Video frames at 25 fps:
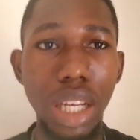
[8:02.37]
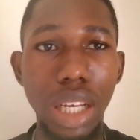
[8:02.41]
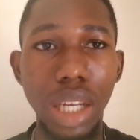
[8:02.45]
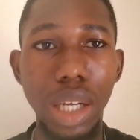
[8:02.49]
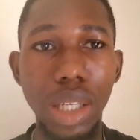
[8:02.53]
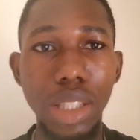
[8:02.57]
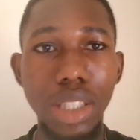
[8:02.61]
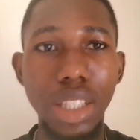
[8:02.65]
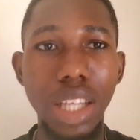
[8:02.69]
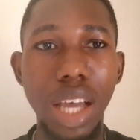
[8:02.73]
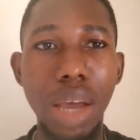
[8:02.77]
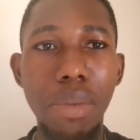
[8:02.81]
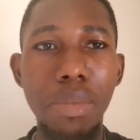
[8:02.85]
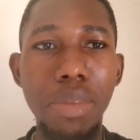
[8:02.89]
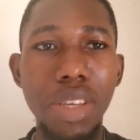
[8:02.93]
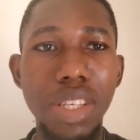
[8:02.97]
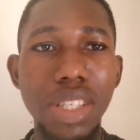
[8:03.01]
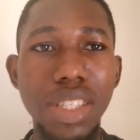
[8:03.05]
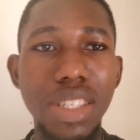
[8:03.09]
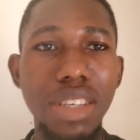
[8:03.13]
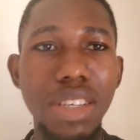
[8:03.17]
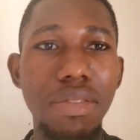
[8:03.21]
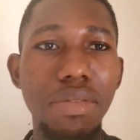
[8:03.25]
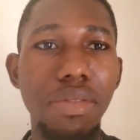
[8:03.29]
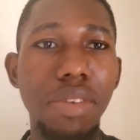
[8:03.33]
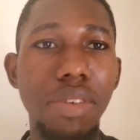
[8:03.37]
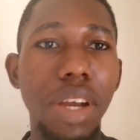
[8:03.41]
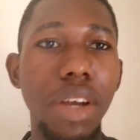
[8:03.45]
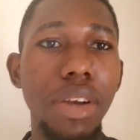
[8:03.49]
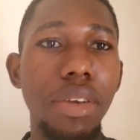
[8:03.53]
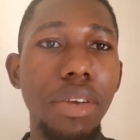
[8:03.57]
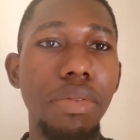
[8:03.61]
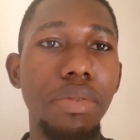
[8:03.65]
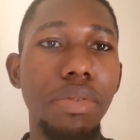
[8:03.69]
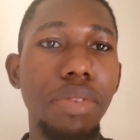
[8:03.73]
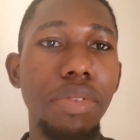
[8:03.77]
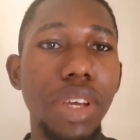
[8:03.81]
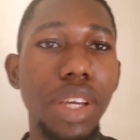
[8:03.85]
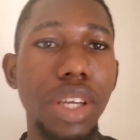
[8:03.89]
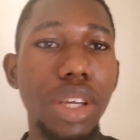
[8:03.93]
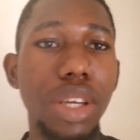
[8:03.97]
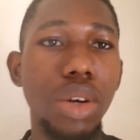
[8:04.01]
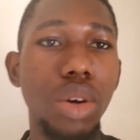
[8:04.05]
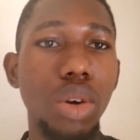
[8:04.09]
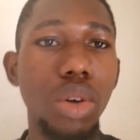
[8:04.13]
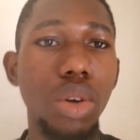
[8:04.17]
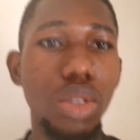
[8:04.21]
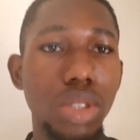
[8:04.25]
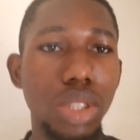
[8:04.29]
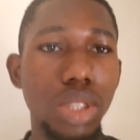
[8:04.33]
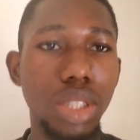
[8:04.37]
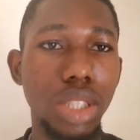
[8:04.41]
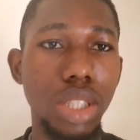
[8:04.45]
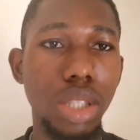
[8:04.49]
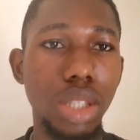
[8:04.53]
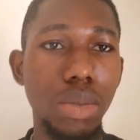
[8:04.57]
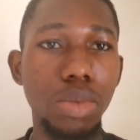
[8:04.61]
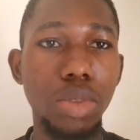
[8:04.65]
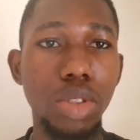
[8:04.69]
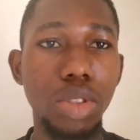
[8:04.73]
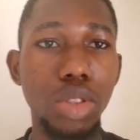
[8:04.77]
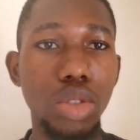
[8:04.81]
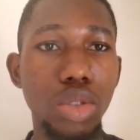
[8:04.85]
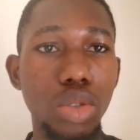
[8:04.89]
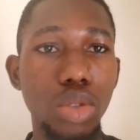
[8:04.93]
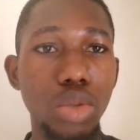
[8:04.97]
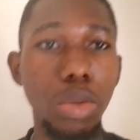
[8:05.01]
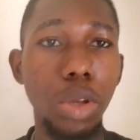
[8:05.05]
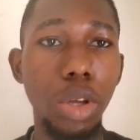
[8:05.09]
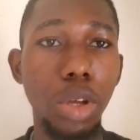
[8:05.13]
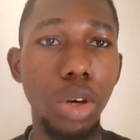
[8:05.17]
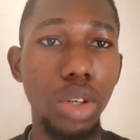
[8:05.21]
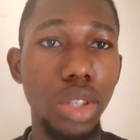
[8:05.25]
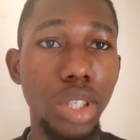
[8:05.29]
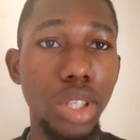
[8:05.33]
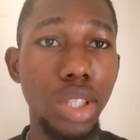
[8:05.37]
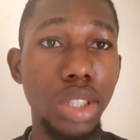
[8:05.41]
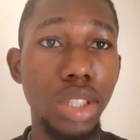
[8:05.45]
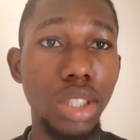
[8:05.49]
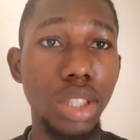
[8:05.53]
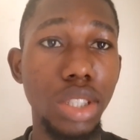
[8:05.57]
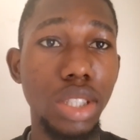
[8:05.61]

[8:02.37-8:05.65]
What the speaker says: Now, time is a very vague concept, to be honest.